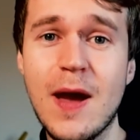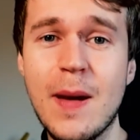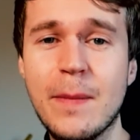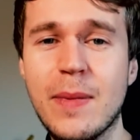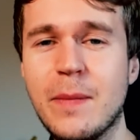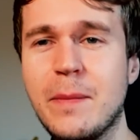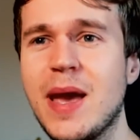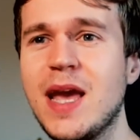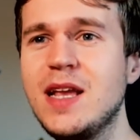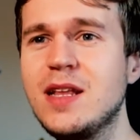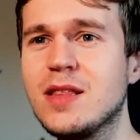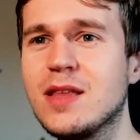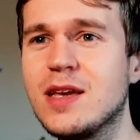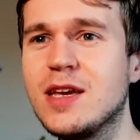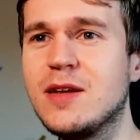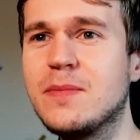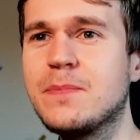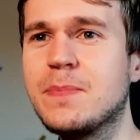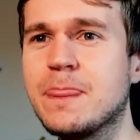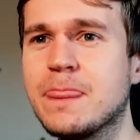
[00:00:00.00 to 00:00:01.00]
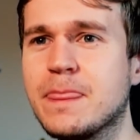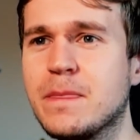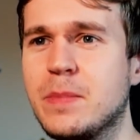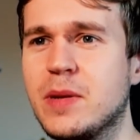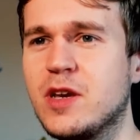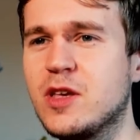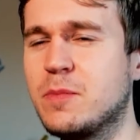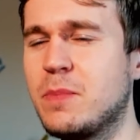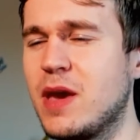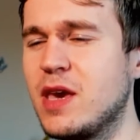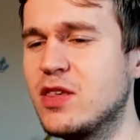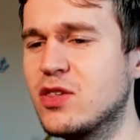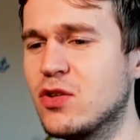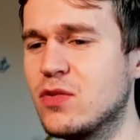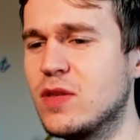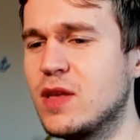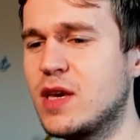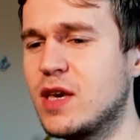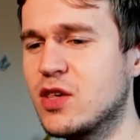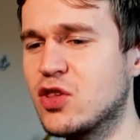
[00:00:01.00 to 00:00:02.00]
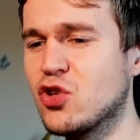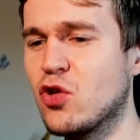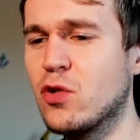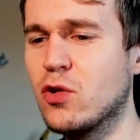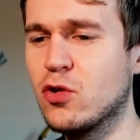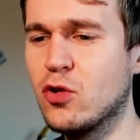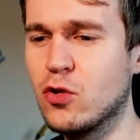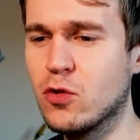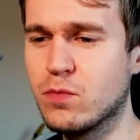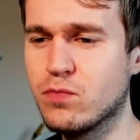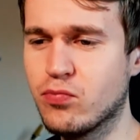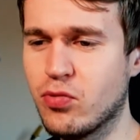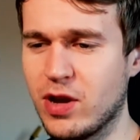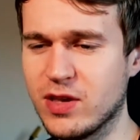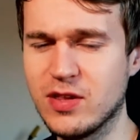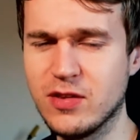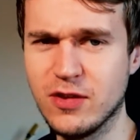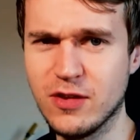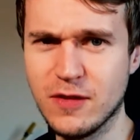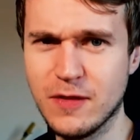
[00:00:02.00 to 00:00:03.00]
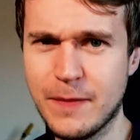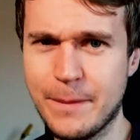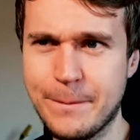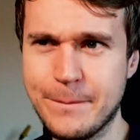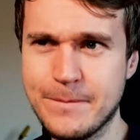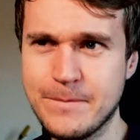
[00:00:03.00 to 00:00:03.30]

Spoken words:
but mainly because based on the historical precedent,